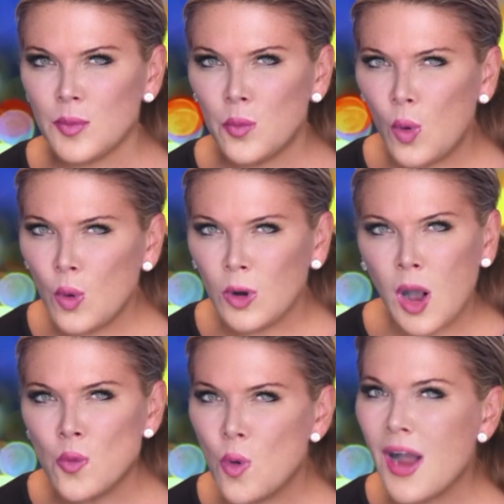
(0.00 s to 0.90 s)
more
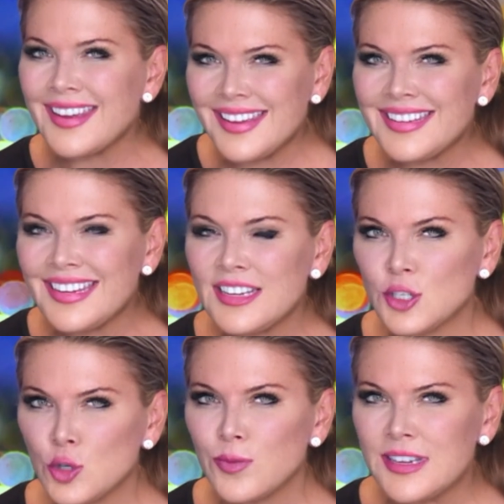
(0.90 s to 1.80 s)
on why he needs
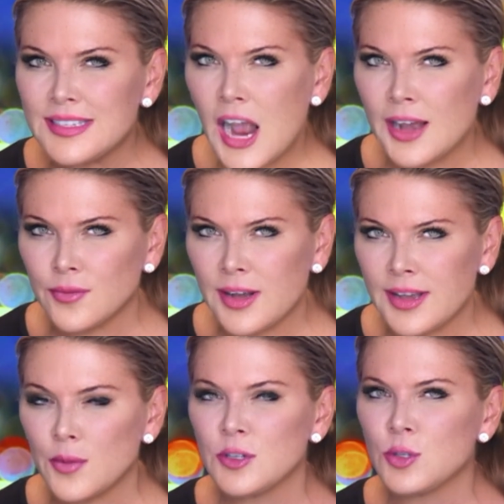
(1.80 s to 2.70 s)
to resign right
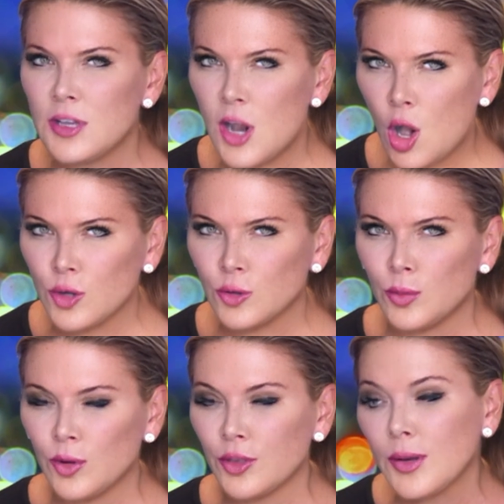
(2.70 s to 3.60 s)
now and do the
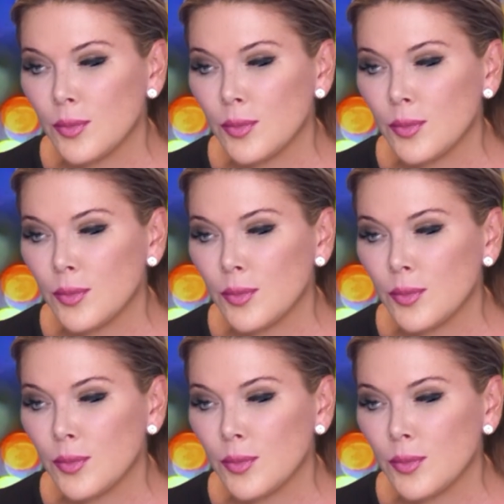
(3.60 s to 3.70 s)
honorable thing.